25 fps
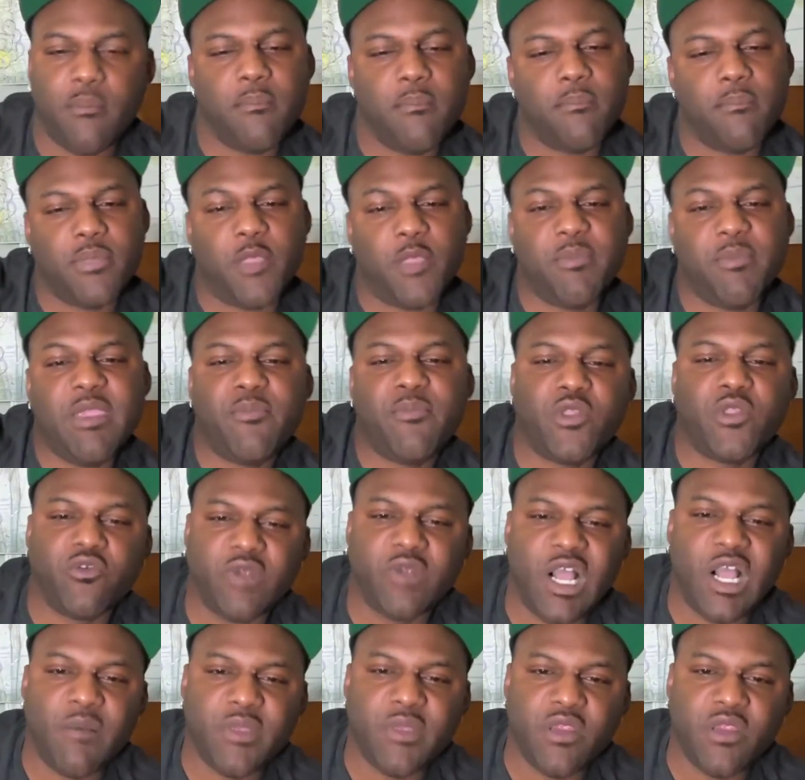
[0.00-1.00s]
the people
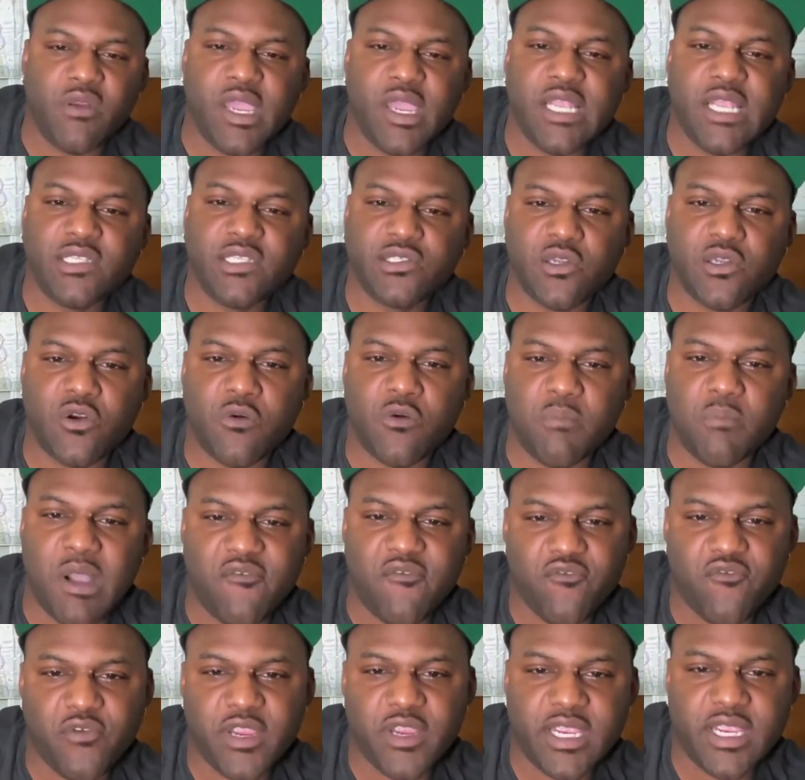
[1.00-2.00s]
around me, right? So my
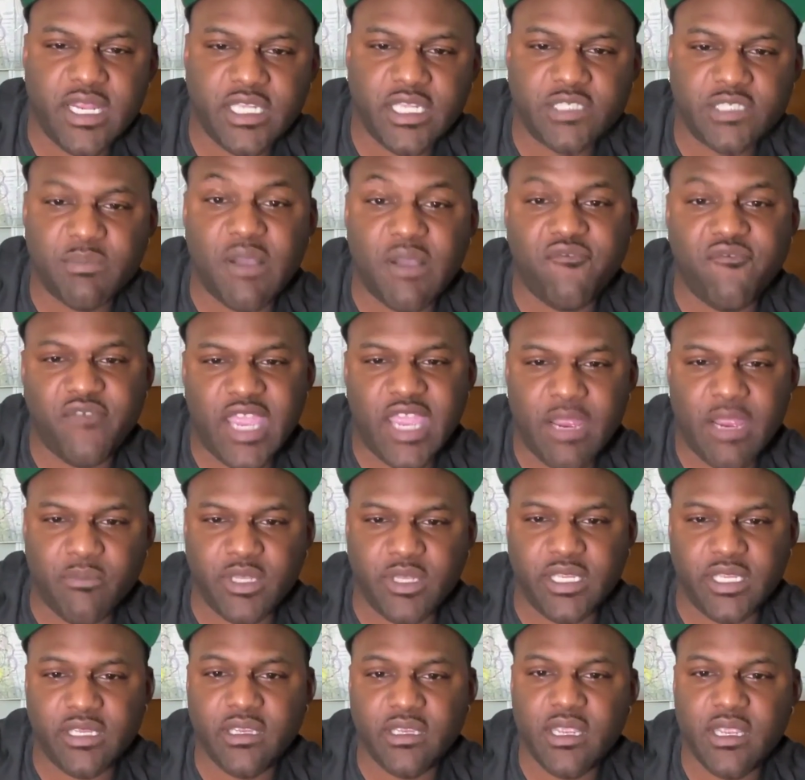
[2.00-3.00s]
friends, my
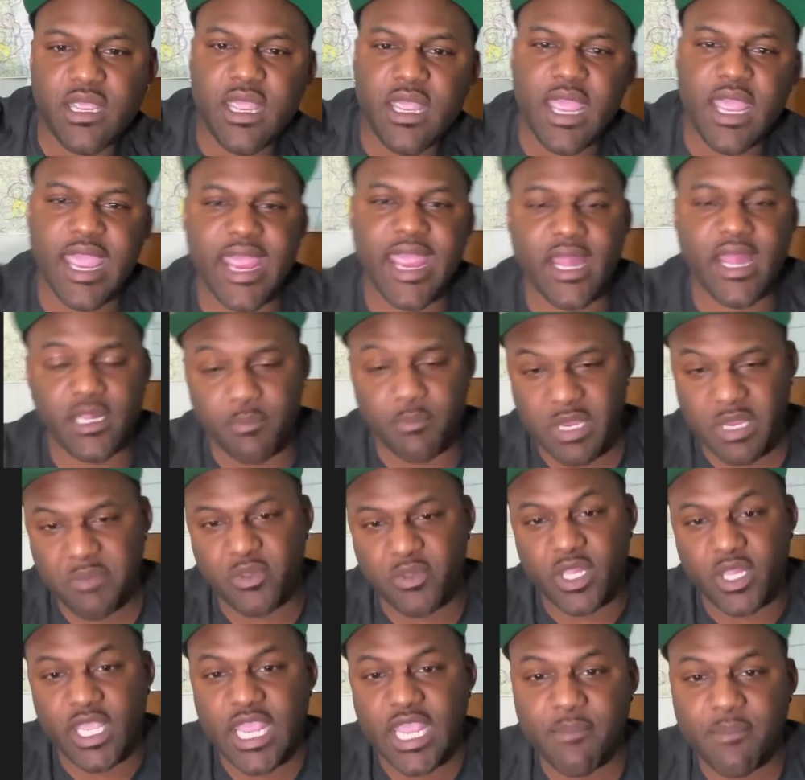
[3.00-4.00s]
family, and the
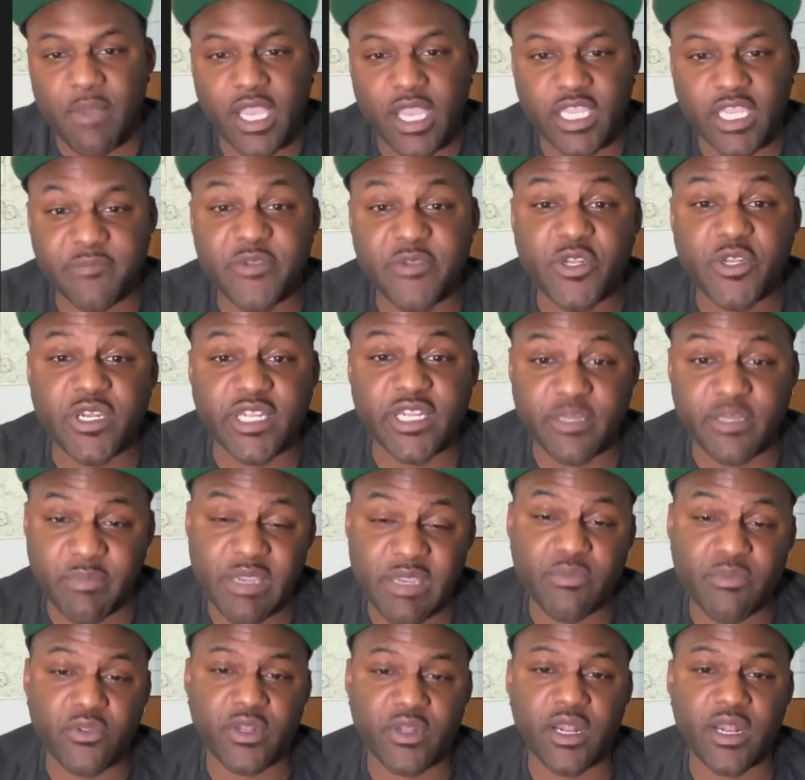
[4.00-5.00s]
people in my community, the
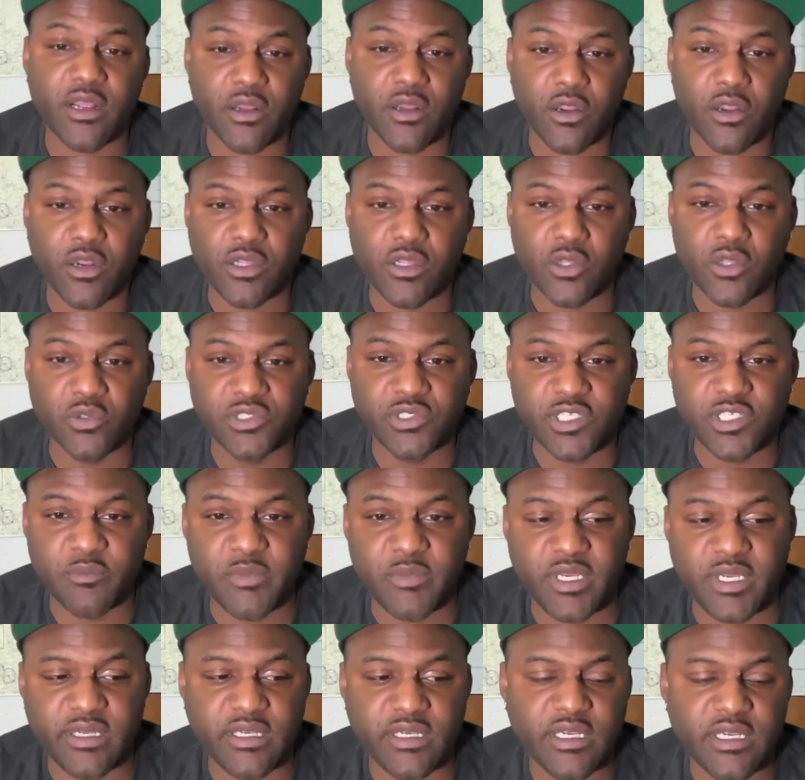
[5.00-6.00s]
people that are close to
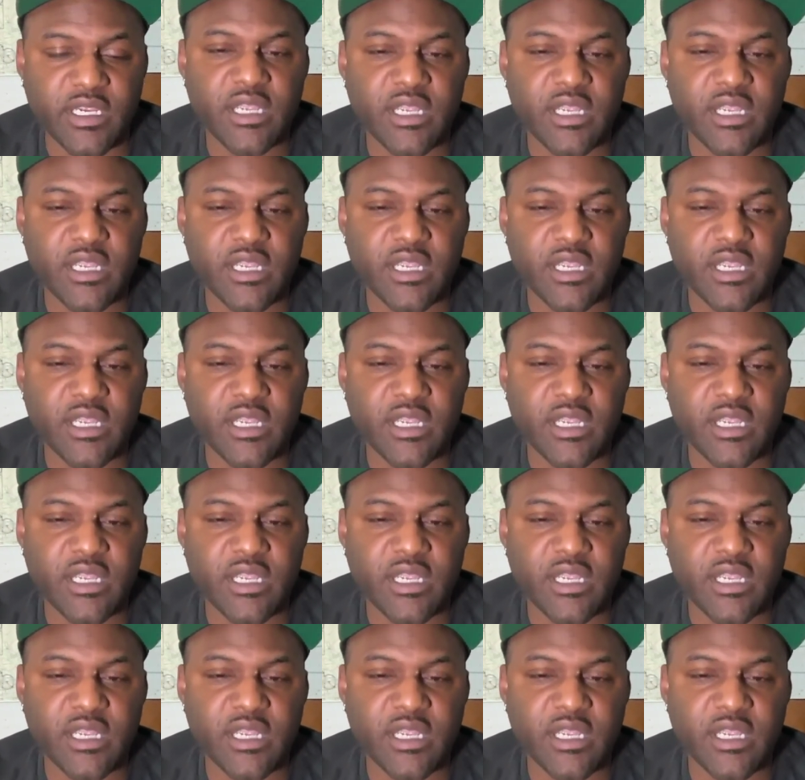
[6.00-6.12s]
me.